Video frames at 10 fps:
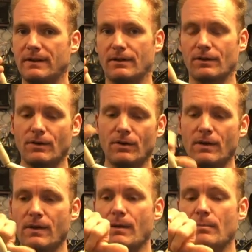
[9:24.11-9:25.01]

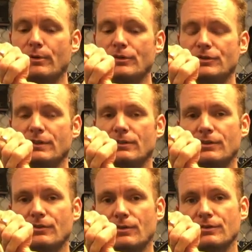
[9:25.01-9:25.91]
Ergo, pushing
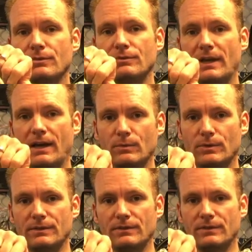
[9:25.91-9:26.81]
your torso
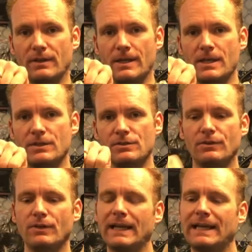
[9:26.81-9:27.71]
downwards. So
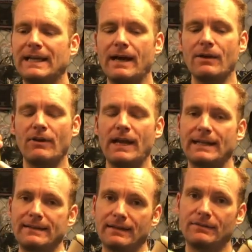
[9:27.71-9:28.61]
you can
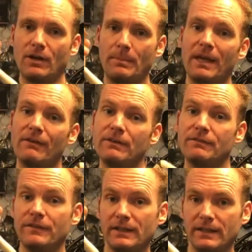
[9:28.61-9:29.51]
counteract that top heavy
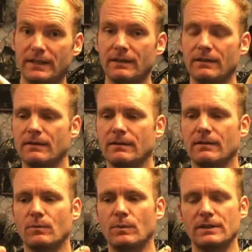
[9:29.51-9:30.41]
feeling
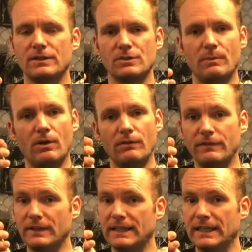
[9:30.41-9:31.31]
with a small
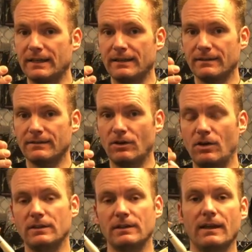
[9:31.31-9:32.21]
fin kick
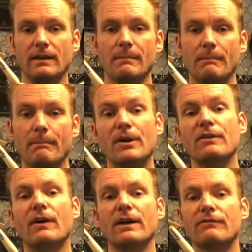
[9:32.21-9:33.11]
called a
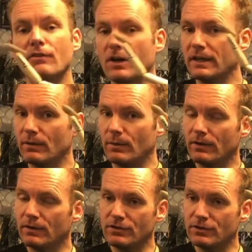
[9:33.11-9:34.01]
modified frog kick, where
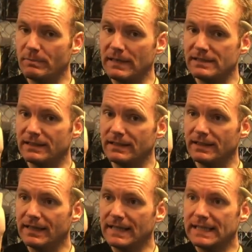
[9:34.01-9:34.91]
you're just
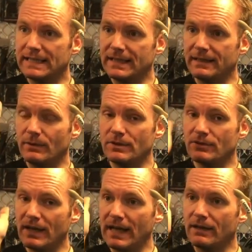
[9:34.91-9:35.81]
basically kicking with
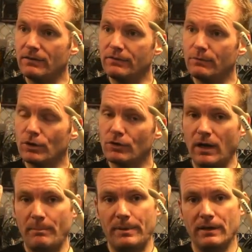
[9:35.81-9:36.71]
your ankle the
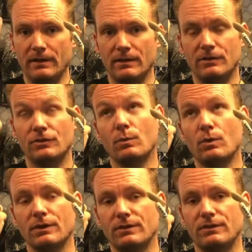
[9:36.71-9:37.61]
water up
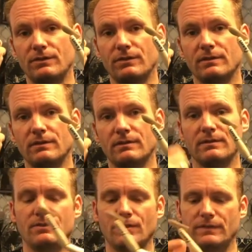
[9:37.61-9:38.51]
towards
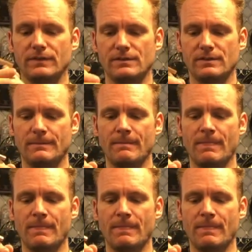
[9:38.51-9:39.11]
the surface,